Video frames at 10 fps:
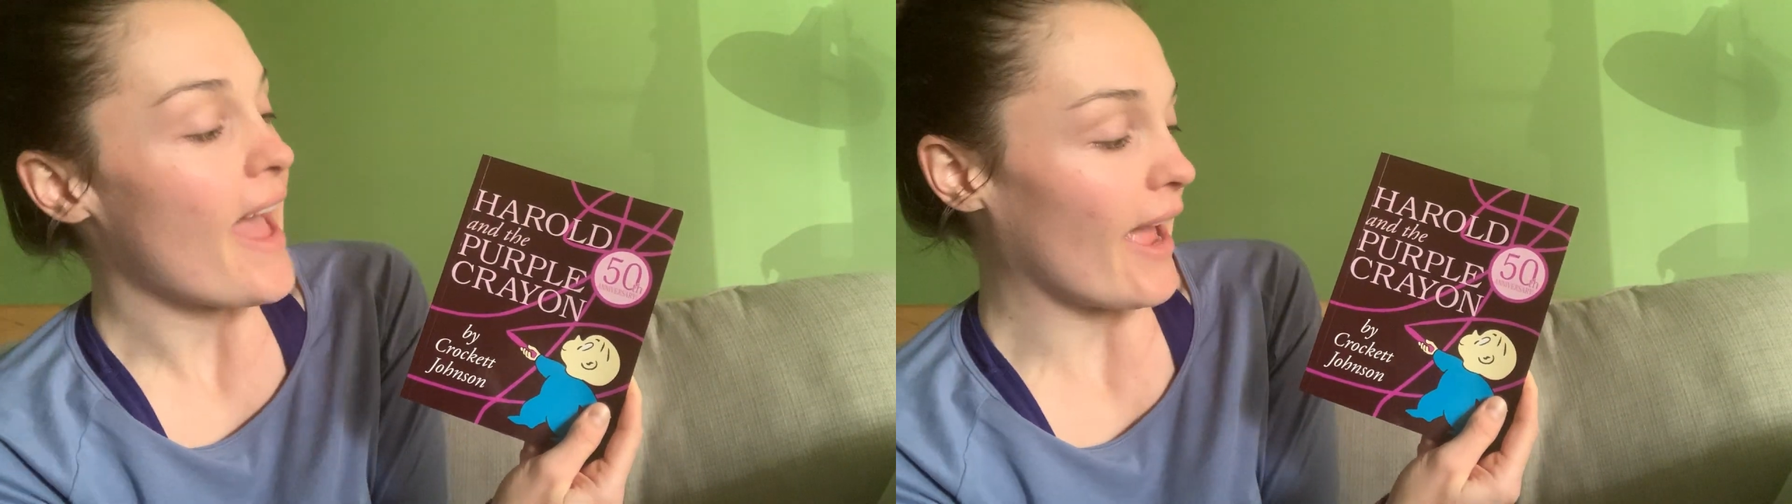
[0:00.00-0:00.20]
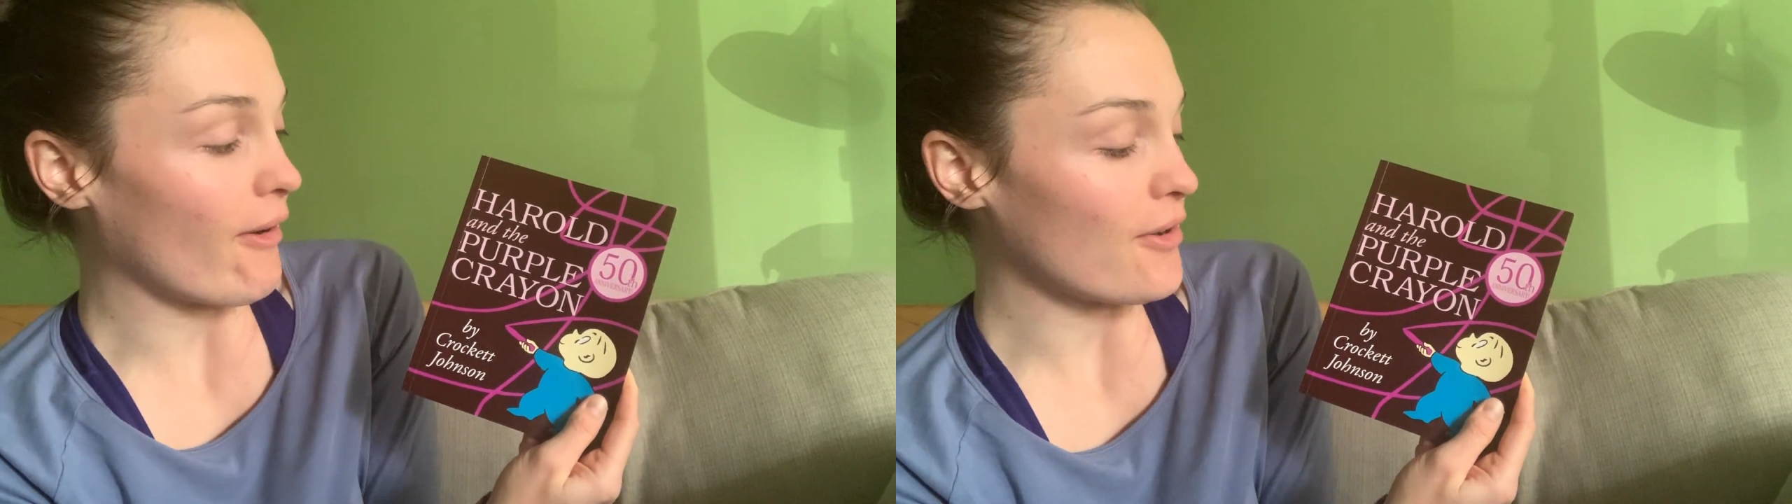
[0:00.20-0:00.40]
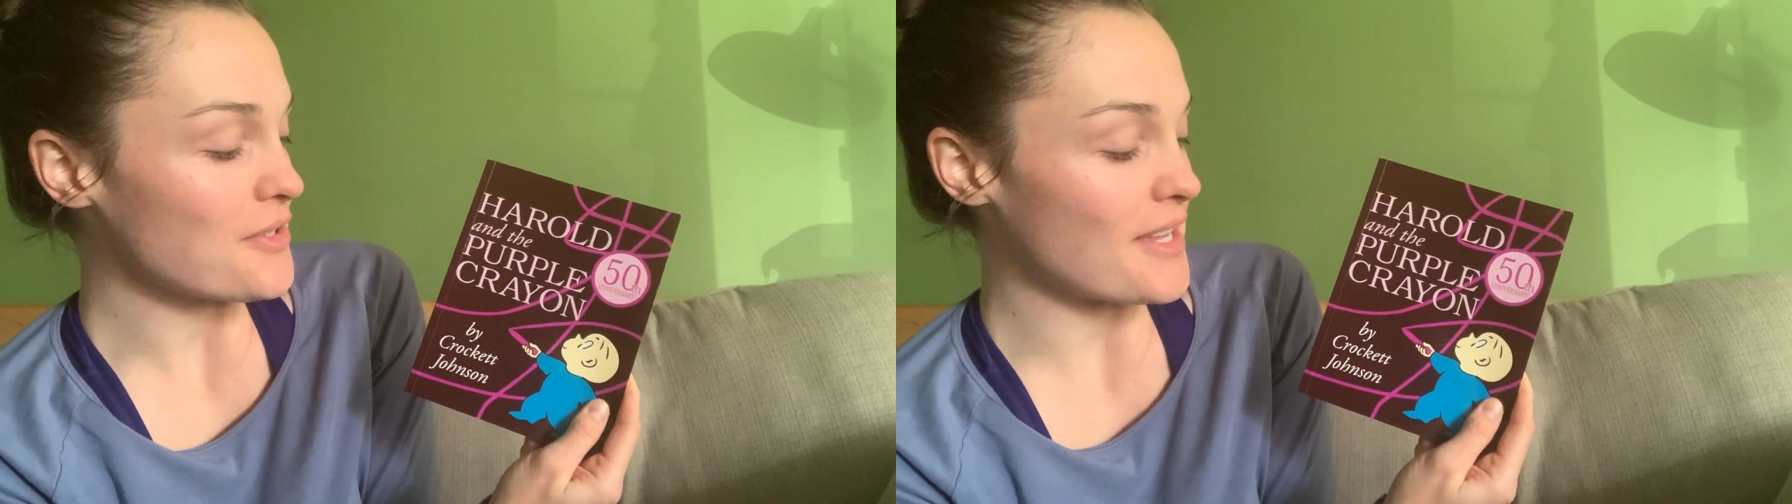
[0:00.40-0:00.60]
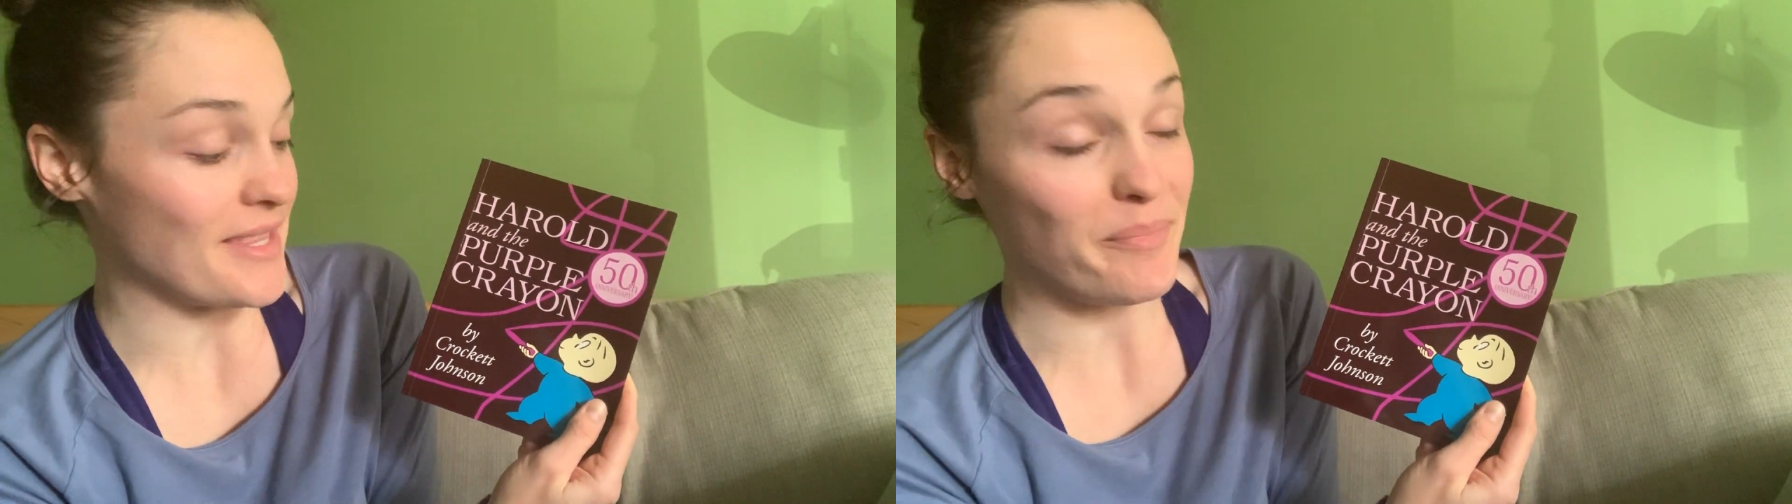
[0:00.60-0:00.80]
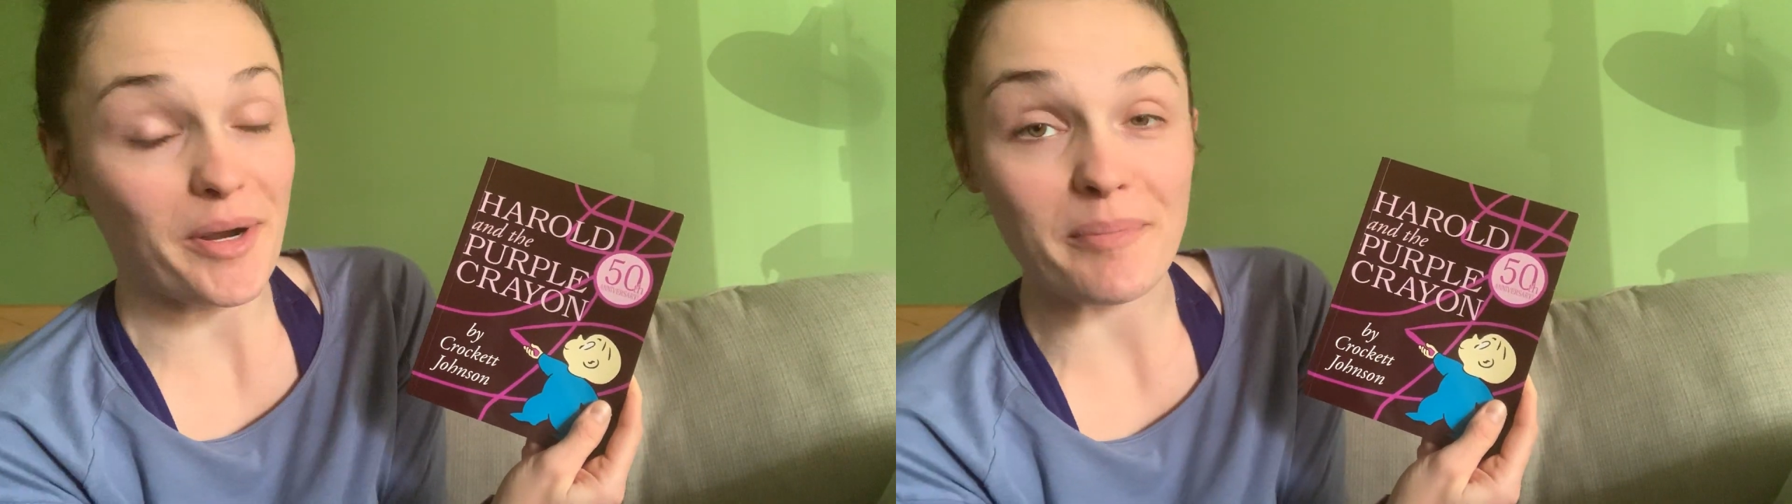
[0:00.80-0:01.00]
Harold and
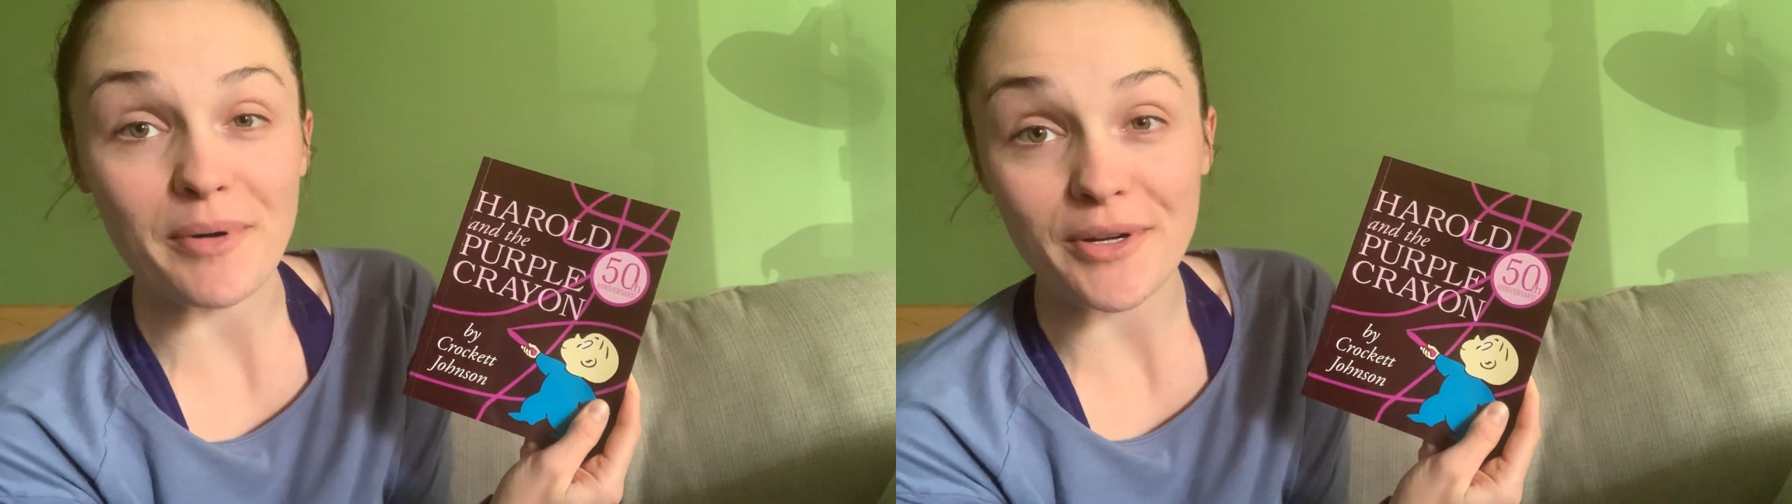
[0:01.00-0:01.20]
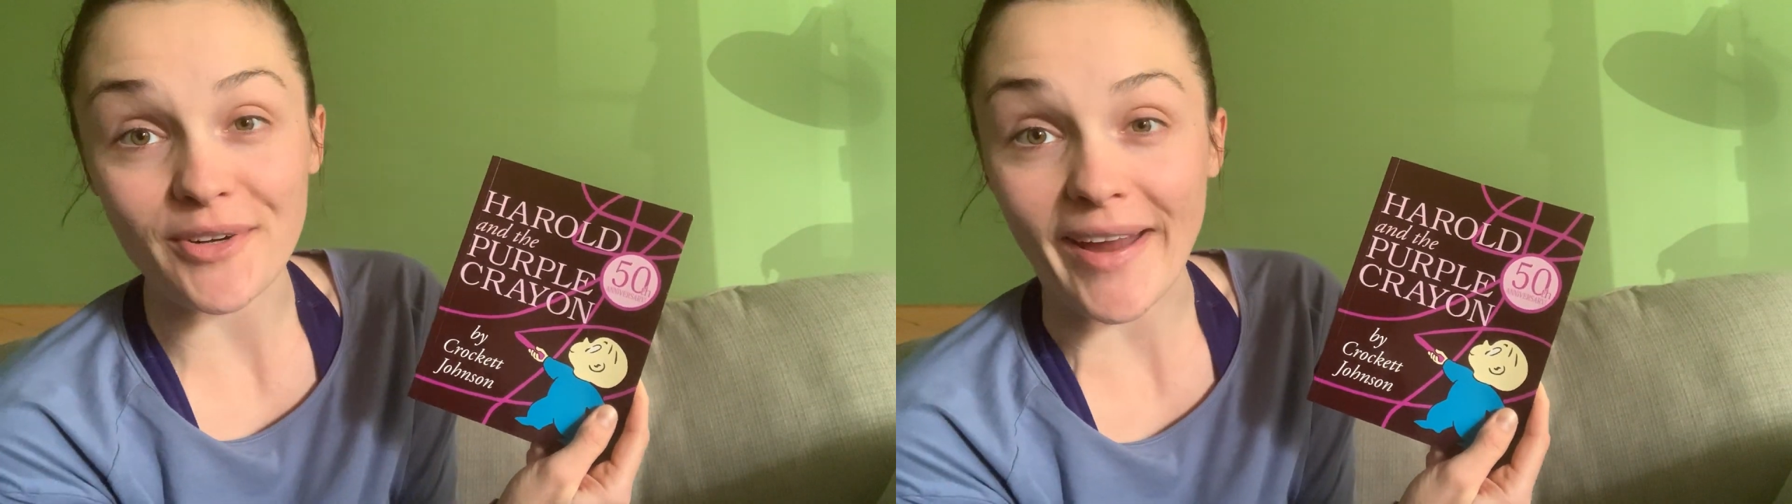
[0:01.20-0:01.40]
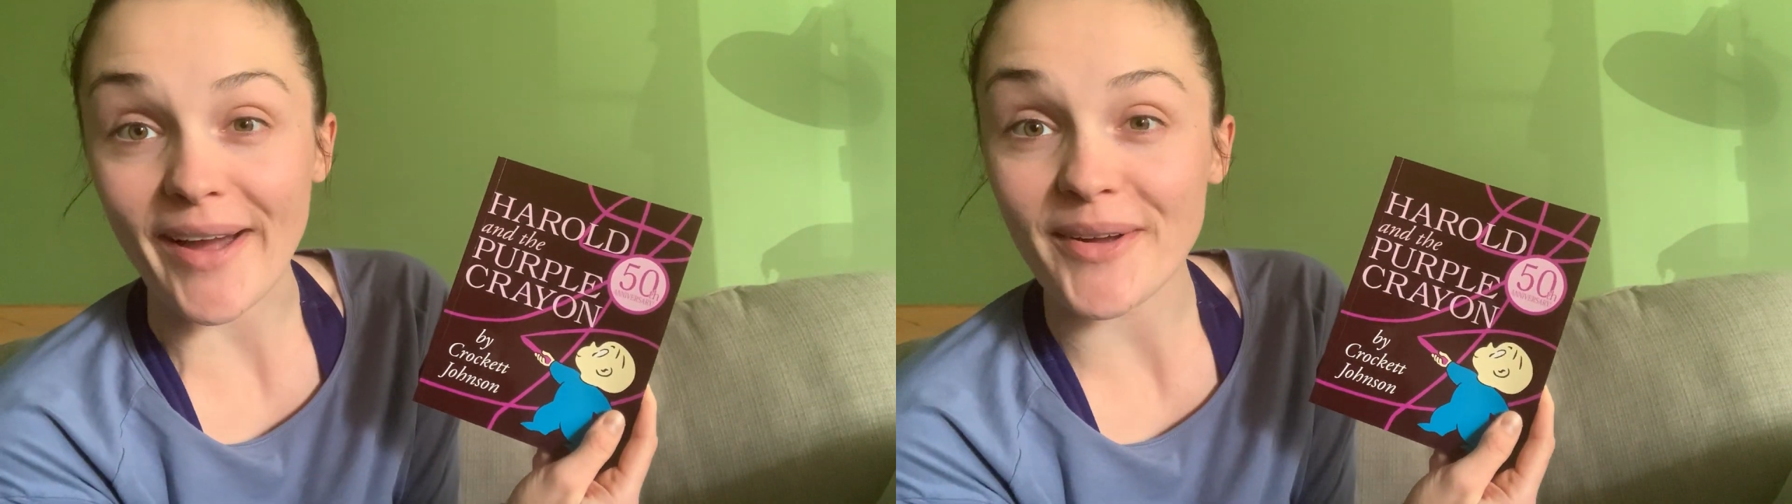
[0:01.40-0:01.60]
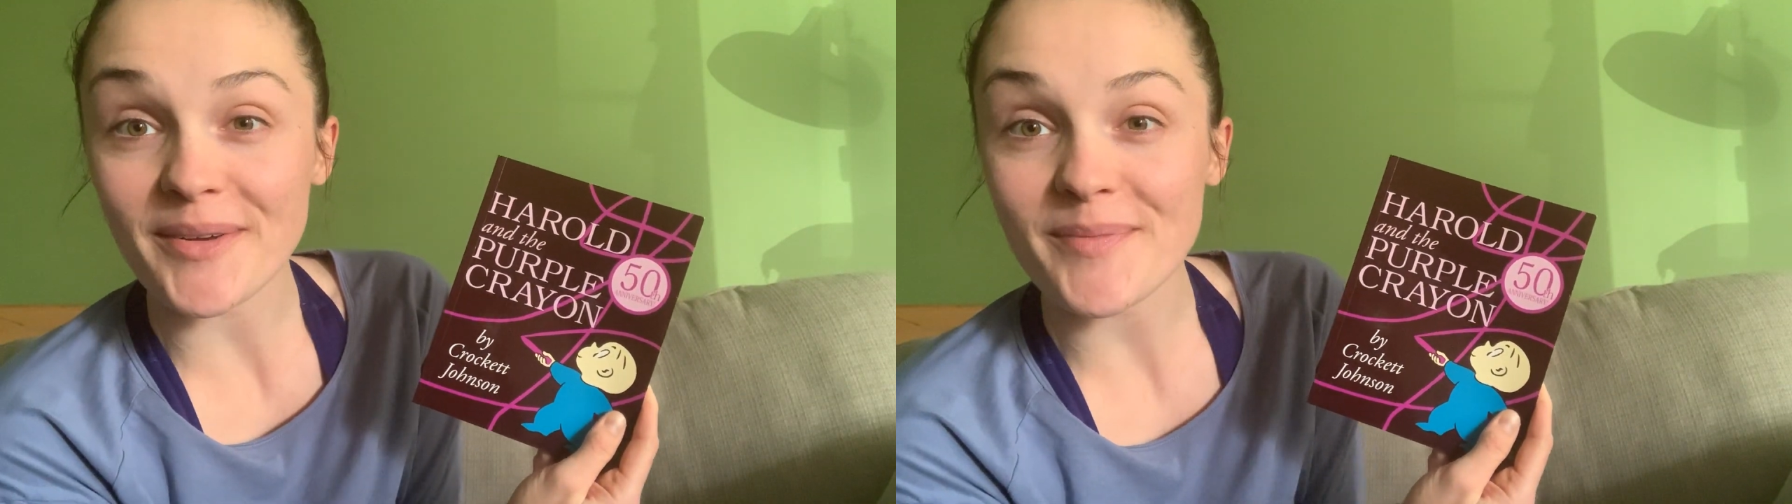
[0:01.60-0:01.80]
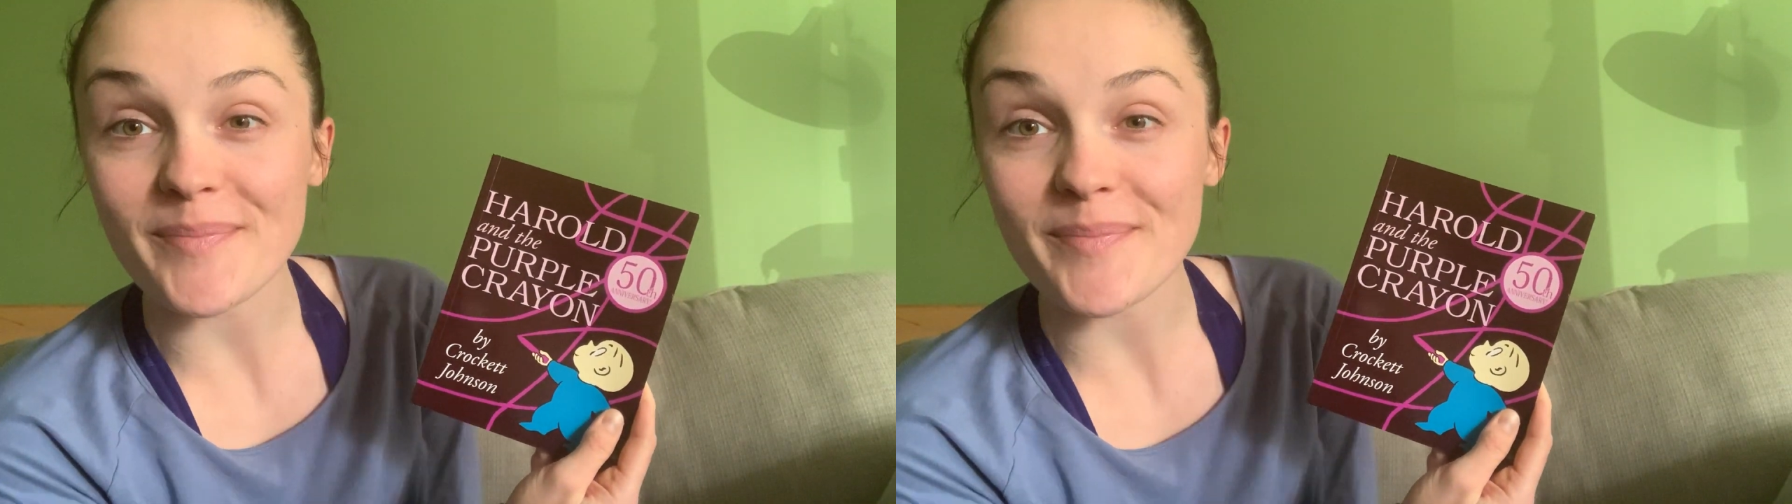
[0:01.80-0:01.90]
the Purple Crayon